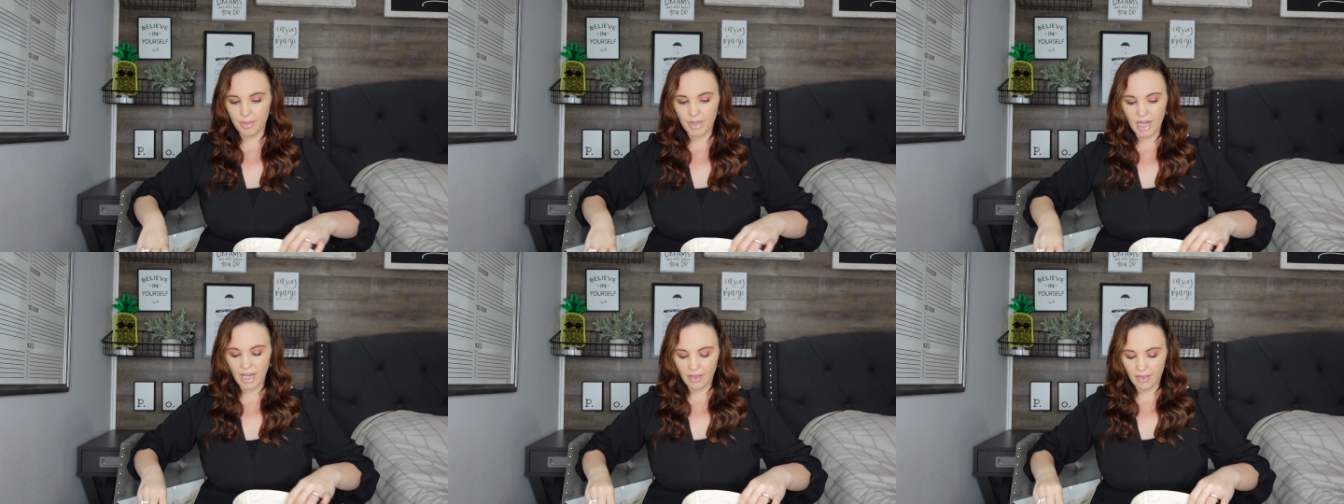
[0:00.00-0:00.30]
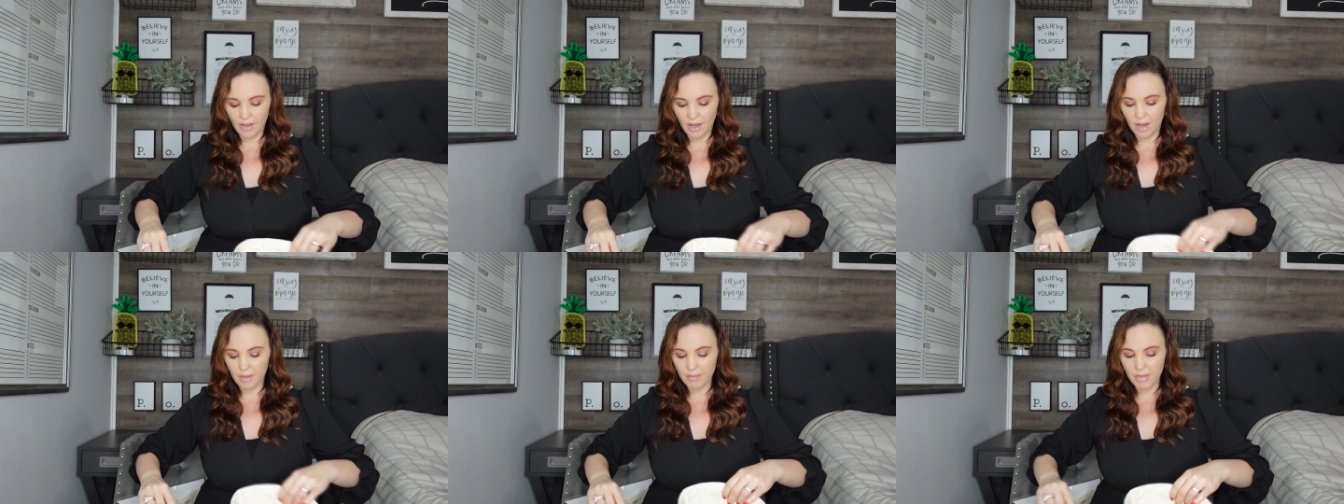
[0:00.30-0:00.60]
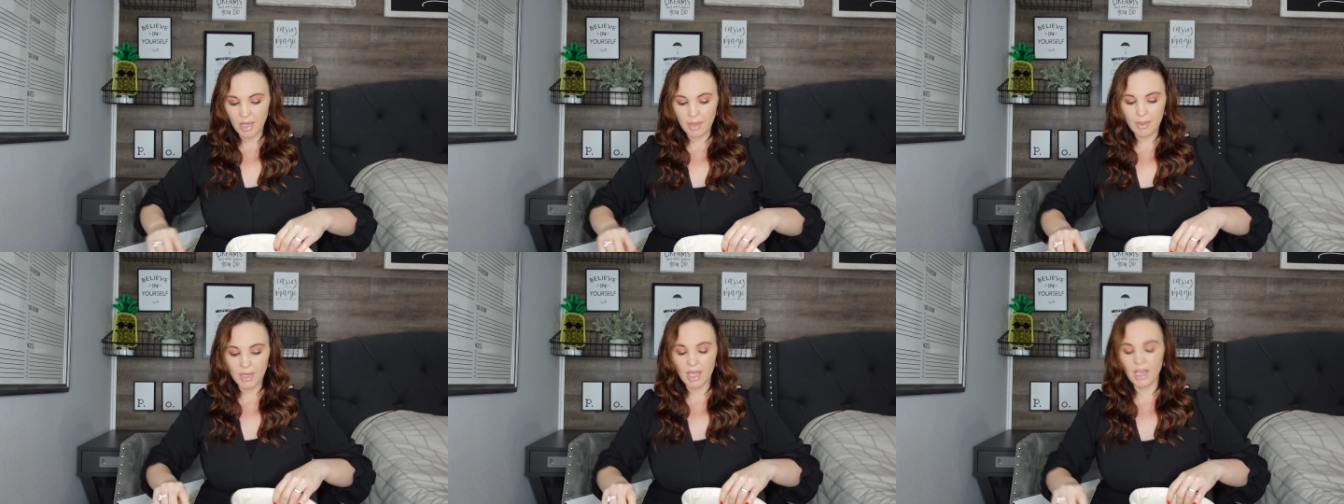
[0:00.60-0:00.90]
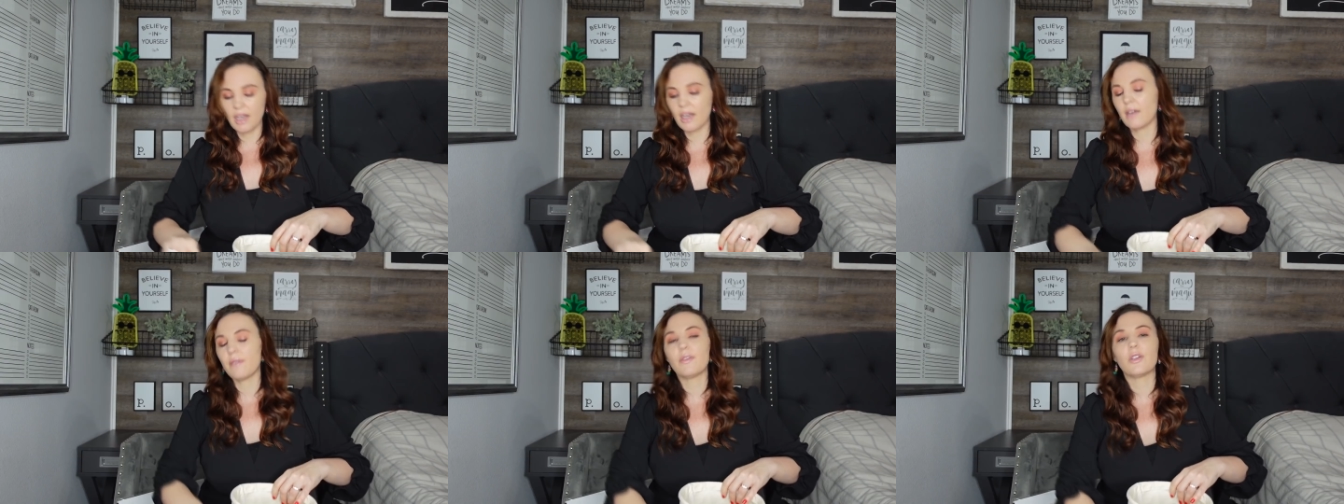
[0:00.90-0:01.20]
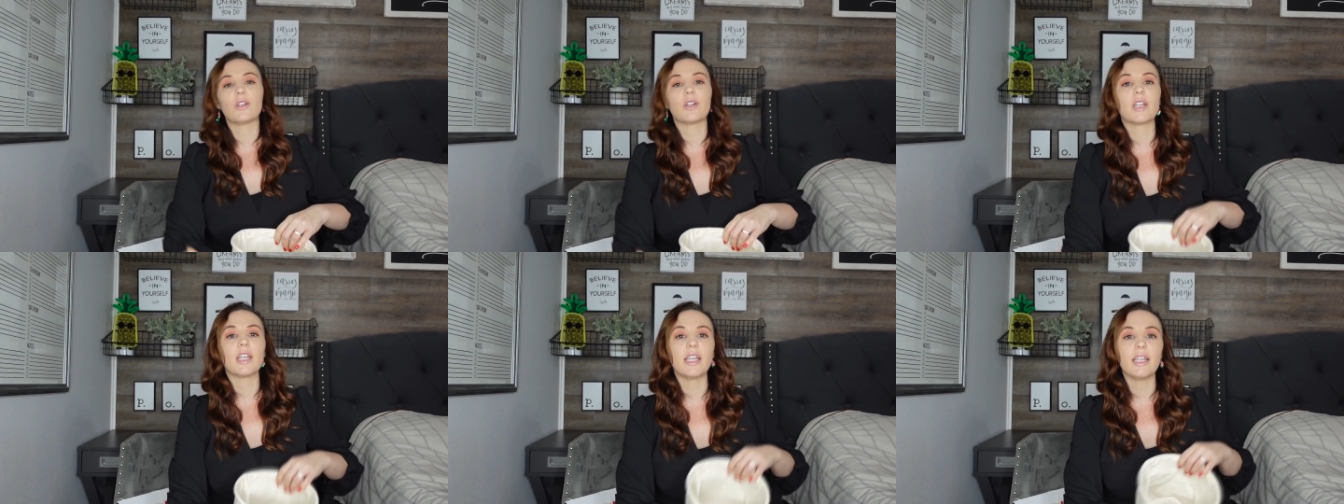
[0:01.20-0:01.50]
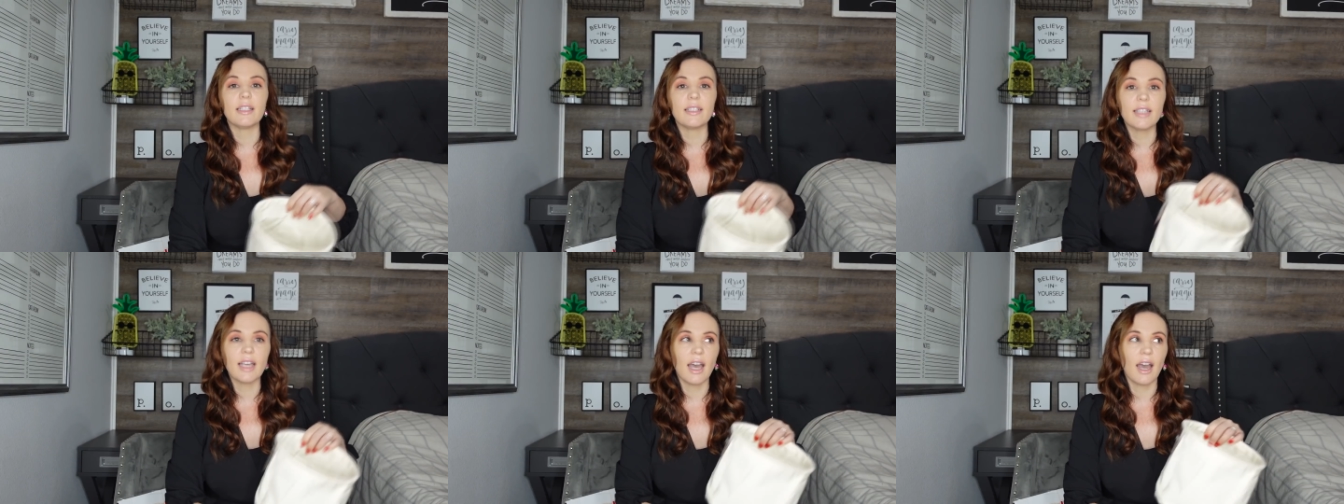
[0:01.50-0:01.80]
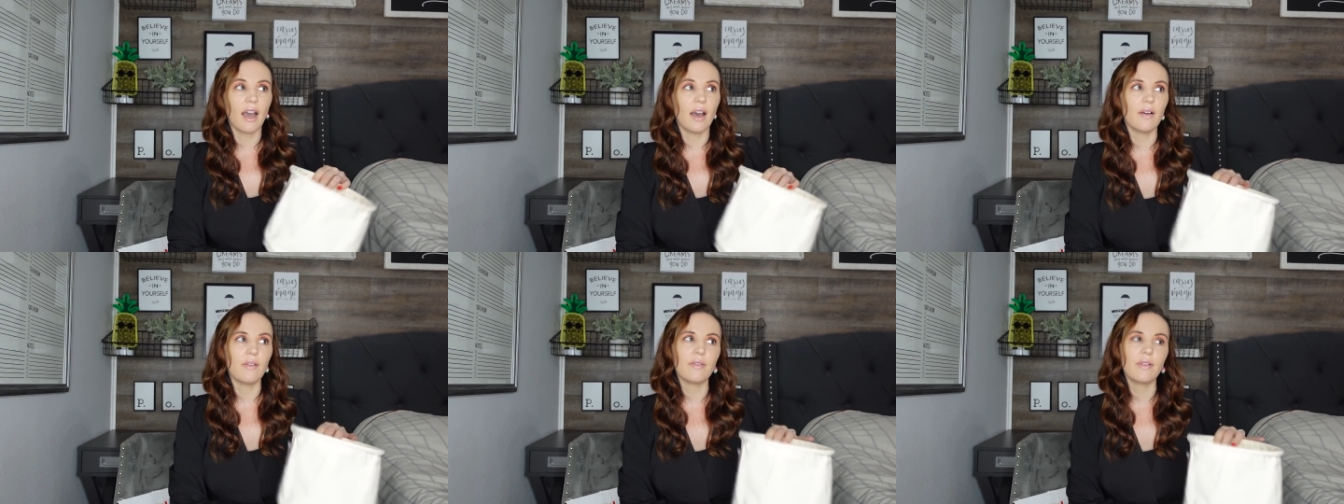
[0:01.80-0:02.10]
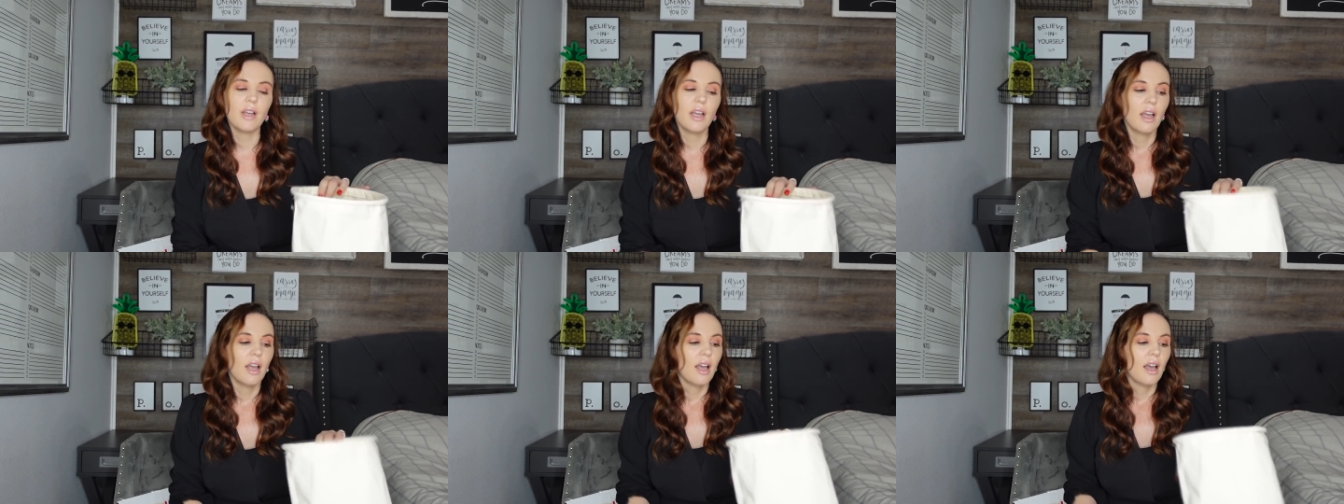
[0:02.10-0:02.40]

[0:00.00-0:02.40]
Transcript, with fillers: But I thought maybe if your kids have,